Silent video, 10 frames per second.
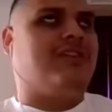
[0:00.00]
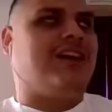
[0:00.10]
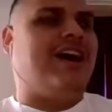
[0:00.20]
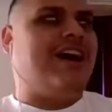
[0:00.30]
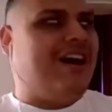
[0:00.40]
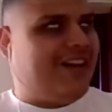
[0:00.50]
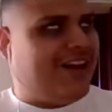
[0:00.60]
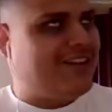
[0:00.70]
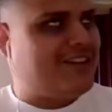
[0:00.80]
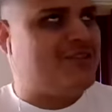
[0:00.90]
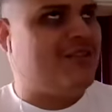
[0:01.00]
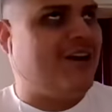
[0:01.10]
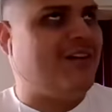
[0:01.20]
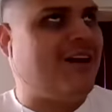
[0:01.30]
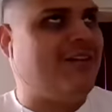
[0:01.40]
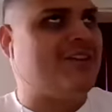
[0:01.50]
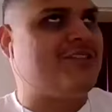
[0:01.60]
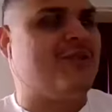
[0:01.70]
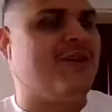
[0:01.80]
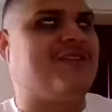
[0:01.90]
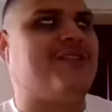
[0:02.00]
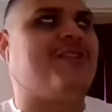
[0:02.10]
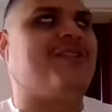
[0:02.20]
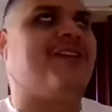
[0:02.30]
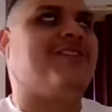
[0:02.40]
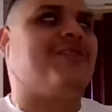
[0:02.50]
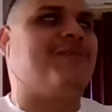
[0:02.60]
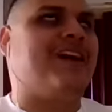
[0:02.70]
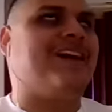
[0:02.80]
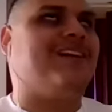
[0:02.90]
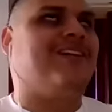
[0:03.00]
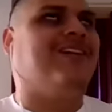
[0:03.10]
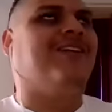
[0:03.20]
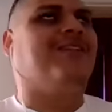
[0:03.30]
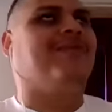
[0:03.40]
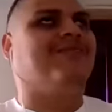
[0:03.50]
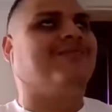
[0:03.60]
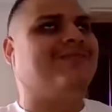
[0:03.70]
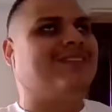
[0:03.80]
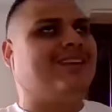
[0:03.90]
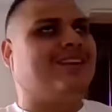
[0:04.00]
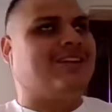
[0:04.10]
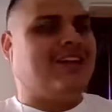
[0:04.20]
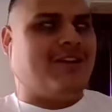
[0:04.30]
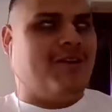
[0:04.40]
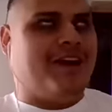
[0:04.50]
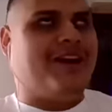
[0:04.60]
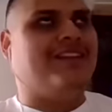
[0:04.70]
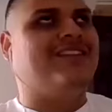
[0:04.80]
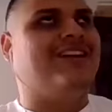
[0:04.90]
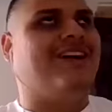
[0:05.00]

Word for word: I'll, I'll let you. I'll, I'll let you go on your on your rant. Um, yeah, go ahead.